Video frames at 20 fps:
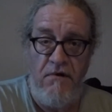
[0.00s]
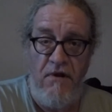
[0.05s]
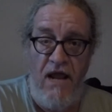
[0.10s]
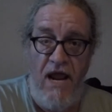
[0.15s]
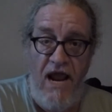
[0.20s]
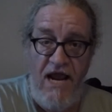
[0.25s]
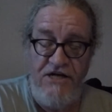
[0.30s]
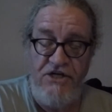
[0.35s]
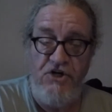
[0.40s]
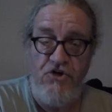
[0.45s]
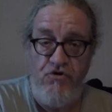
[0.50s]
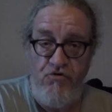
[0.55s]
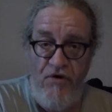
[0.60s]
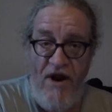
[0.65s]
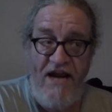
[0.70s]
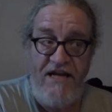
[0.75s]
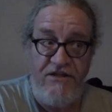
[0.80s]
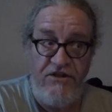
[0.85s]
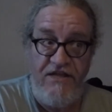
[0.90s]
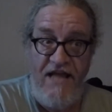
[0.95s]
and to
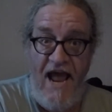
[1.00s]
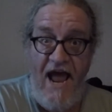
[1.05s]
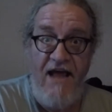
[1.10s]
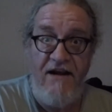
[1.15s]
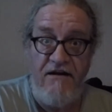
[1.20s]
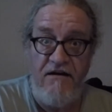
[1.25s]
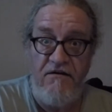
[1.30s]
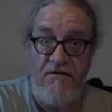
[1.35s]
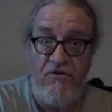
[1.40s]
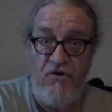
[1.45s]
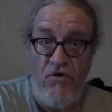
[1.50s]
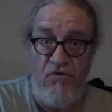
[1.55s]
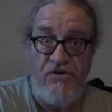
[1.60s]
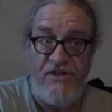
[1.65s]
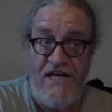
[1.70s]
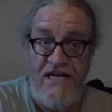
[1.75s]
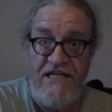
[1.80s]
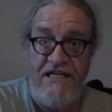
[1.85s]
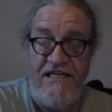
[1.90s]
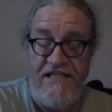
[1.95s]
correct those
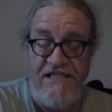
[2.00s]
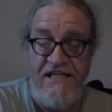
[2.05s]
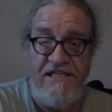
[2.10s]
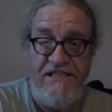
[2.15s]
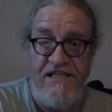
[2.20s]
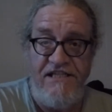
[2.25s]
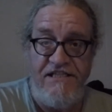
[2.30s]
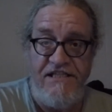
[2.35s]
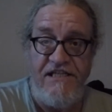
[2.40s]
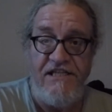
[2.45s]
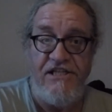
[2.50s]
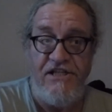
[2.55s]
inconsistencies.